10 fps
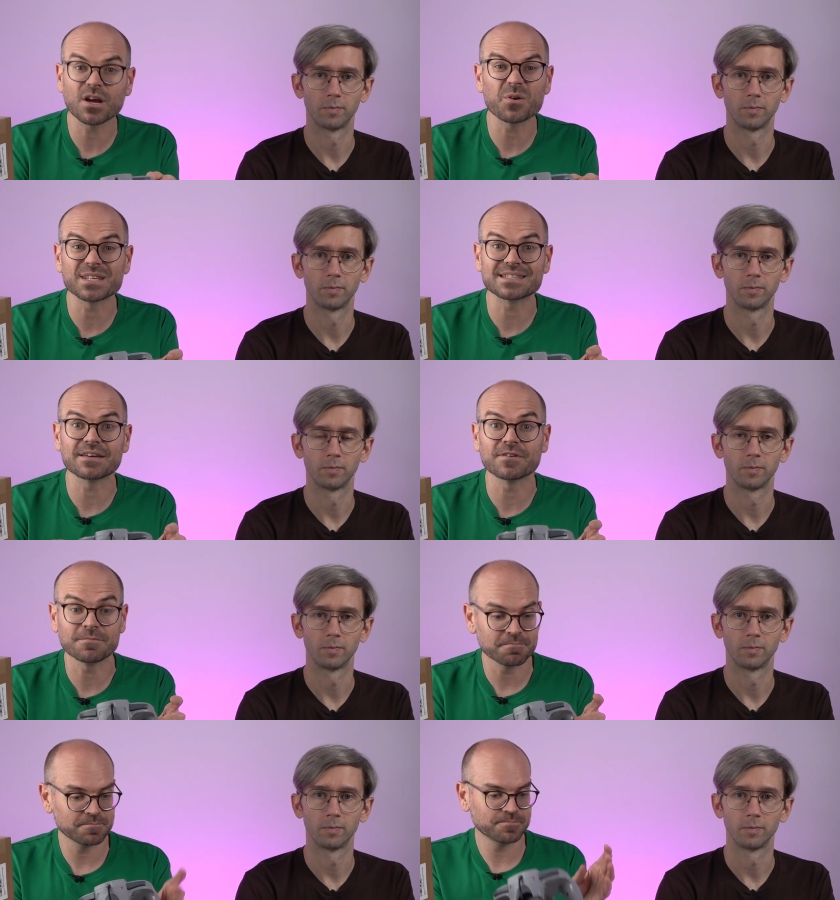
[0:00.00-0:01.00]
Speaker 1: to go with a seven.
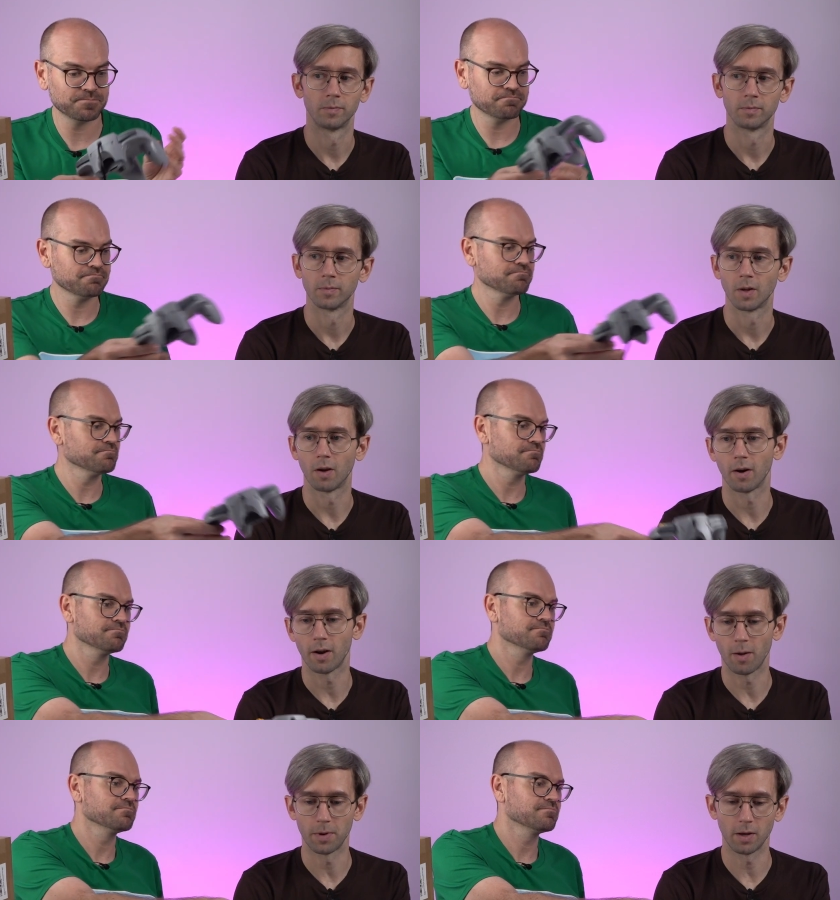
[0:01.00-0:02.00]
Speaker 2: All right,
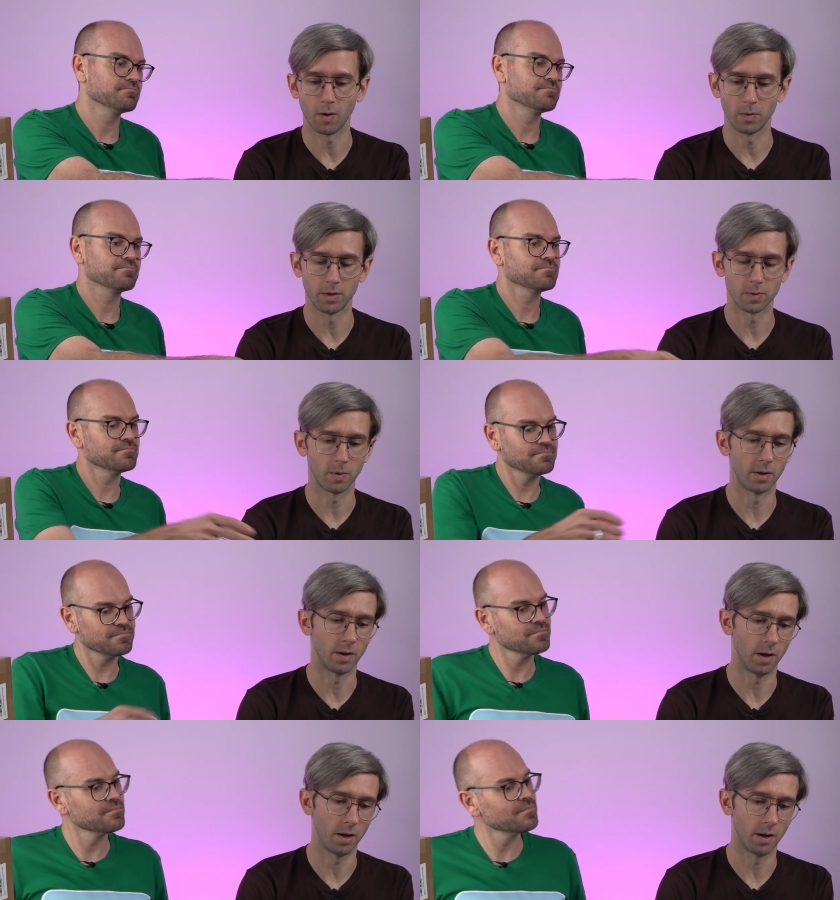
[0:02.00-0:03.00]
I'm going to go with this one.
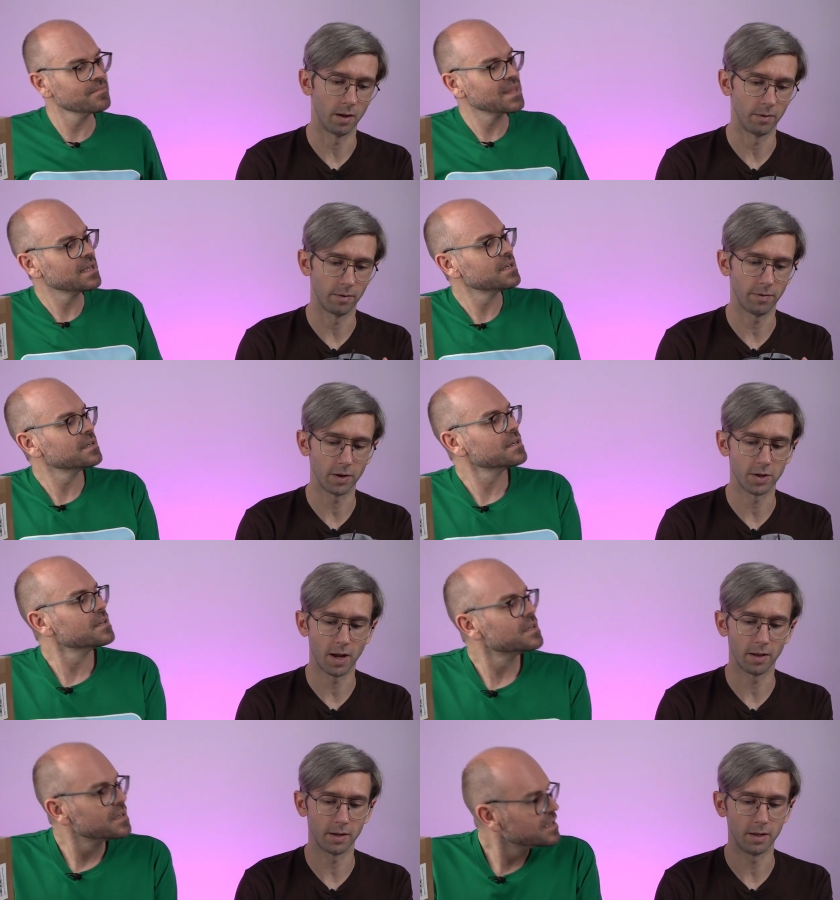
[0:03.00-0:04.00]
Uh,
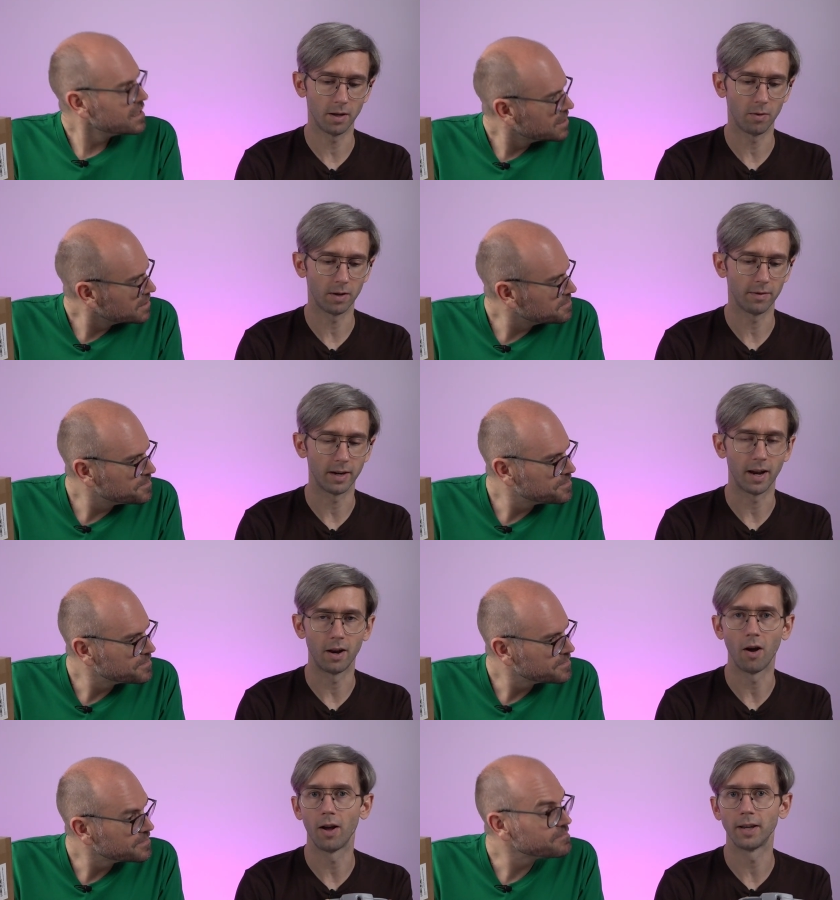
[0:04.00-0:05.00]
functionality, I'll give it a
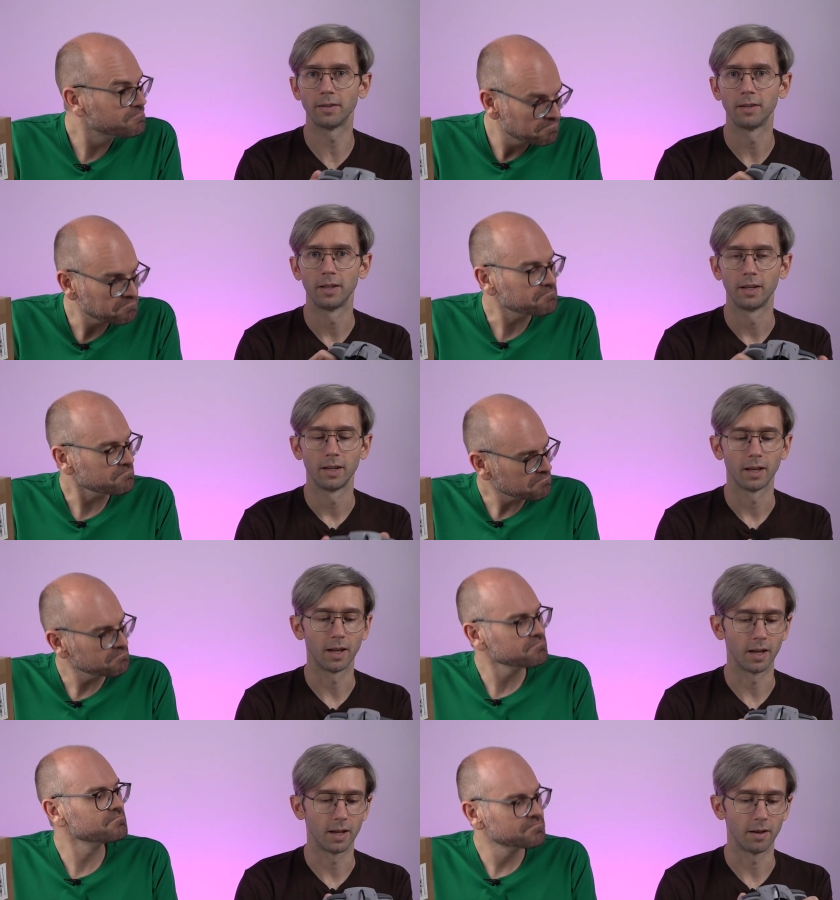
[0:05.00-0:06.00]
nine.
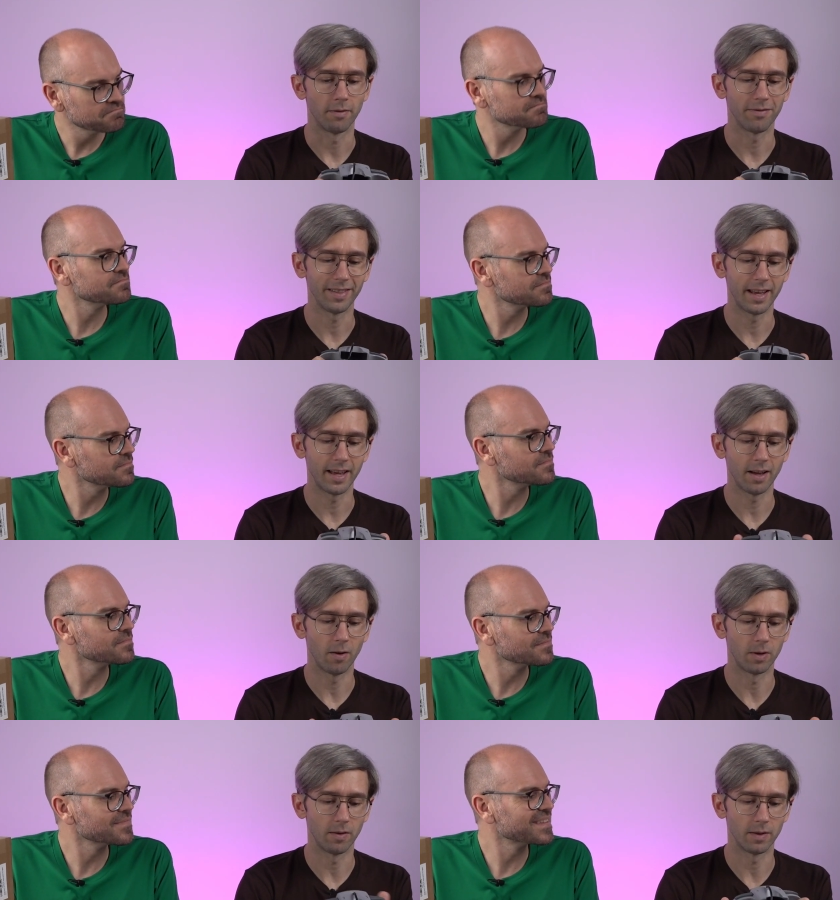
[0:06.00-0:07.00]
Uh, flair,
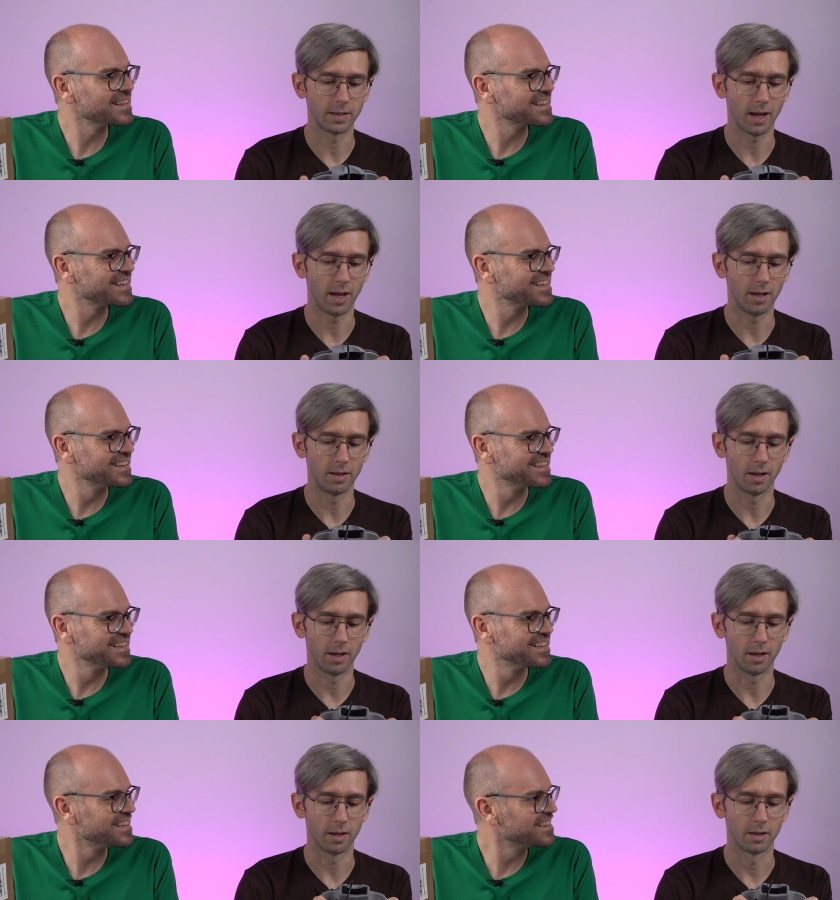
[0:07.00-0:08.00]
I'll give it a
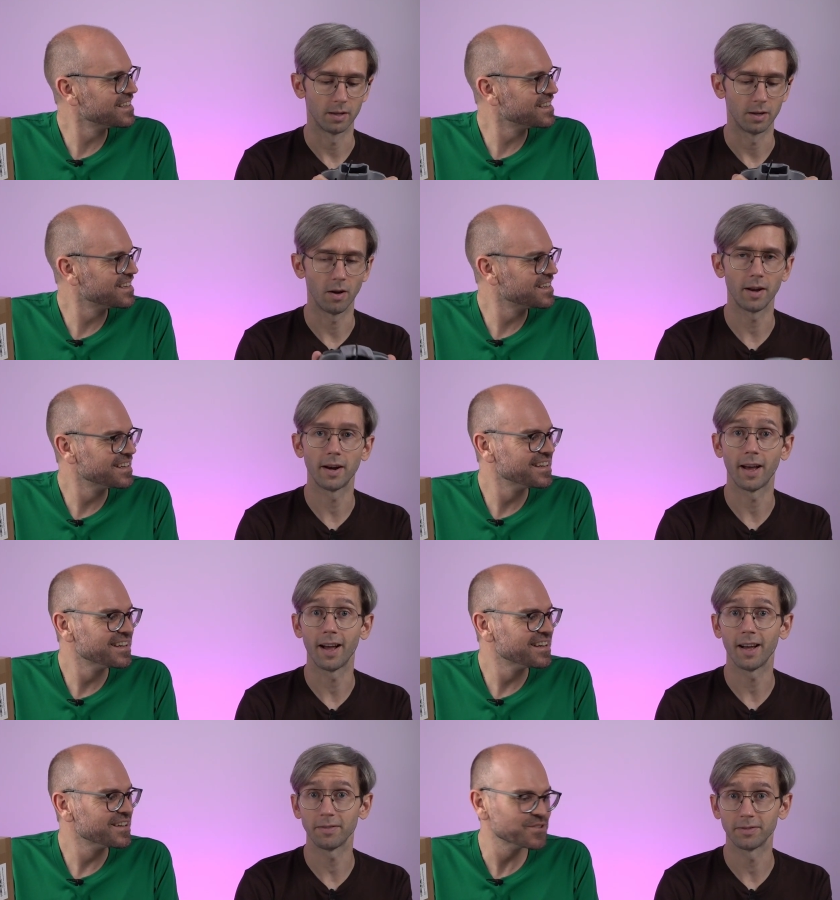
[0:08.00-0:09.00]
uh, nine and a
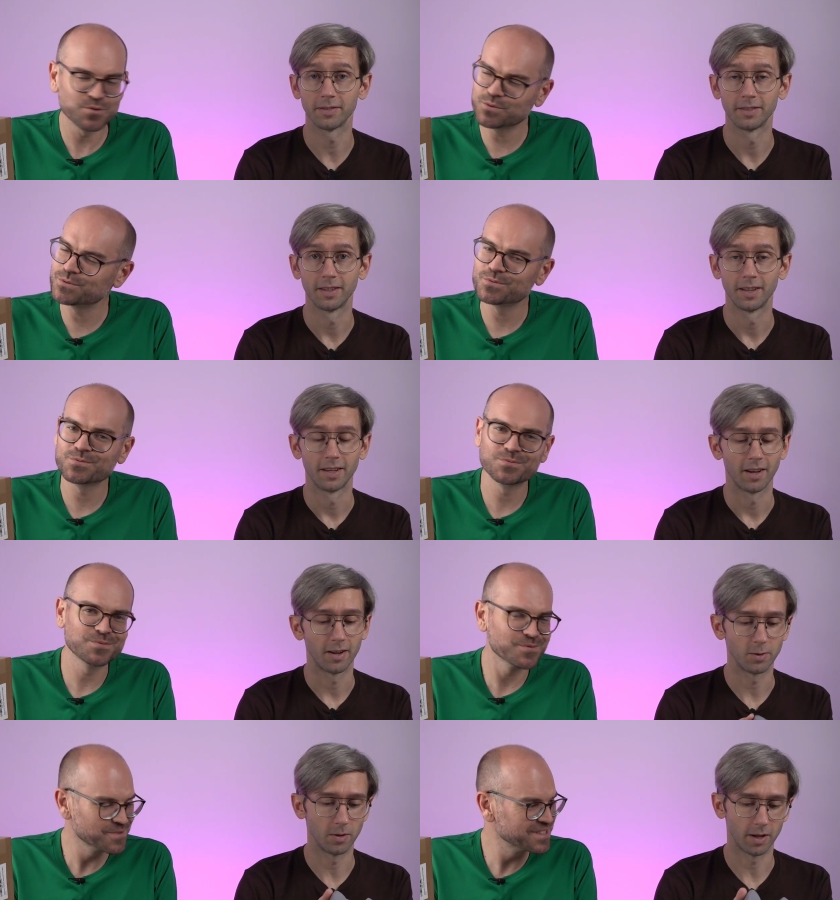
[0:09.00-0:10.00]
half. I
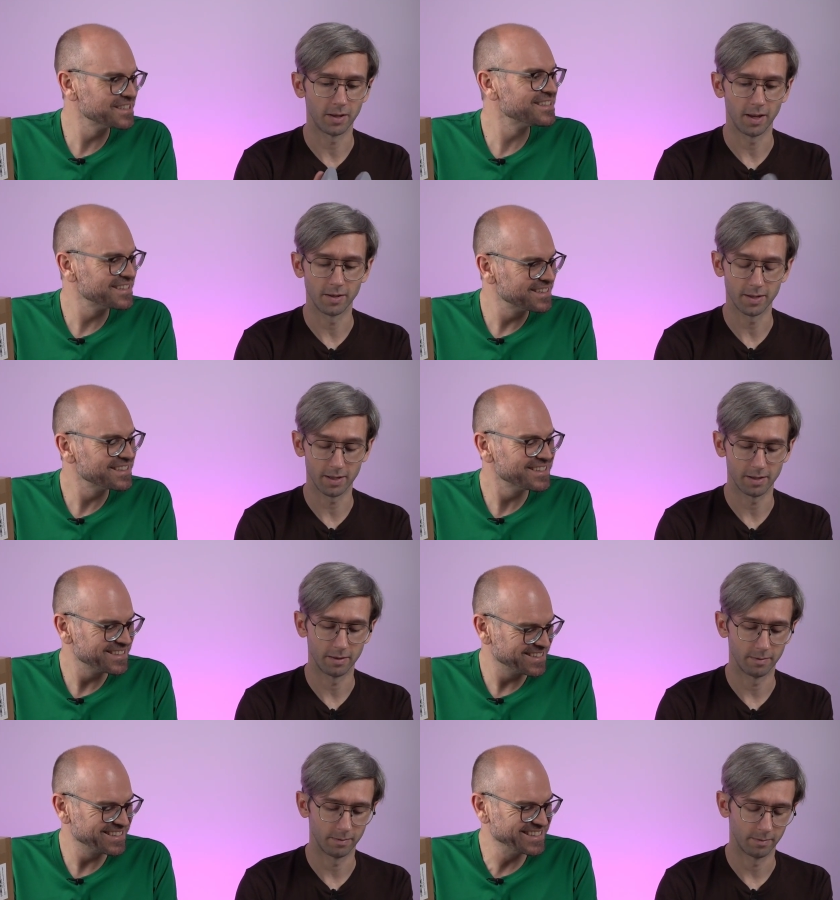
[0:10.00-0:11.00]
do like the inside.